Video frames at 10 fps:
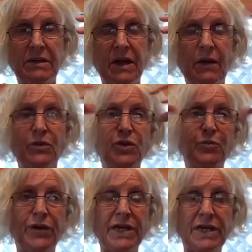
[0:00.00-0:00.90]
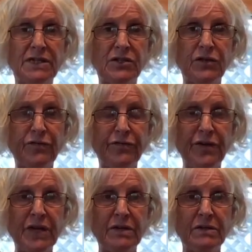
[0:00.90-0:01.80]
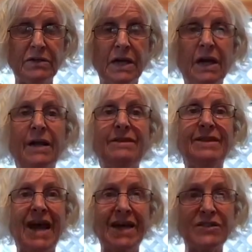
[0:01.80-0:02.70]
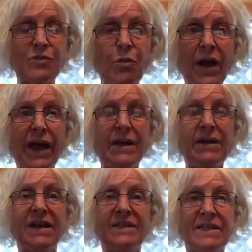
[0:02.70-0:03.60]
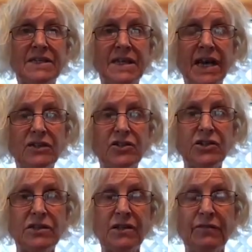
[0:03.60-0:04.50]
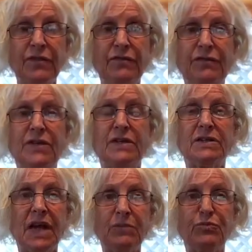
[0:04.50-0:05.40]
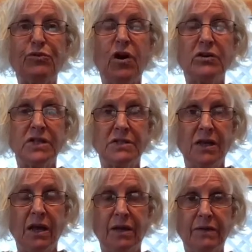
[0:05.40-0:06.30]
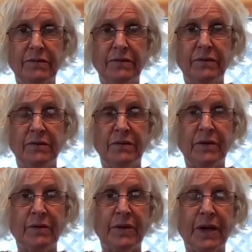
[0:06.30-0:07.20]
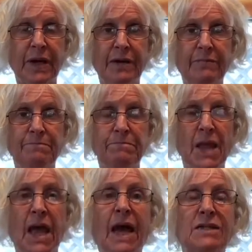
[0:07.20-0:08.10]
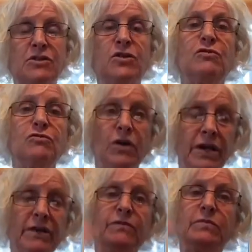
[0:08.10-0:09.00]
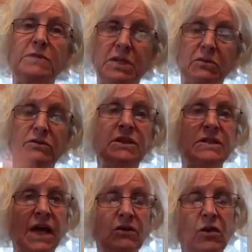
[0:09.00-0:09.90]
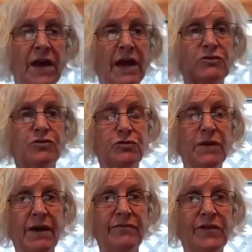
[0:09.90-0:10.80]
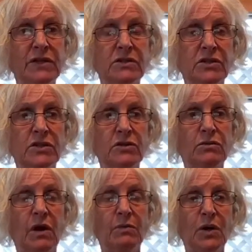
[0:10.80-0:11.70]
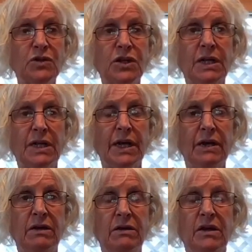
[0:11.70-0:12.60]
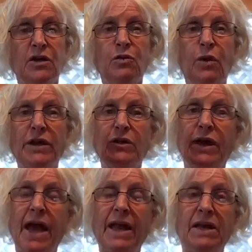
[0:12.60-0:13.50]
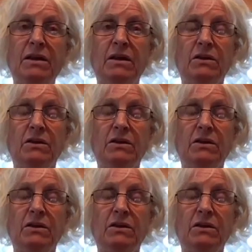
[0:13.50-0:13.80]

When you bring it into the field, that's when the intelligence of the field can process it. Okay? And so you're looking from 0 to 10 on how true that feels to you emotionally. You want to look at it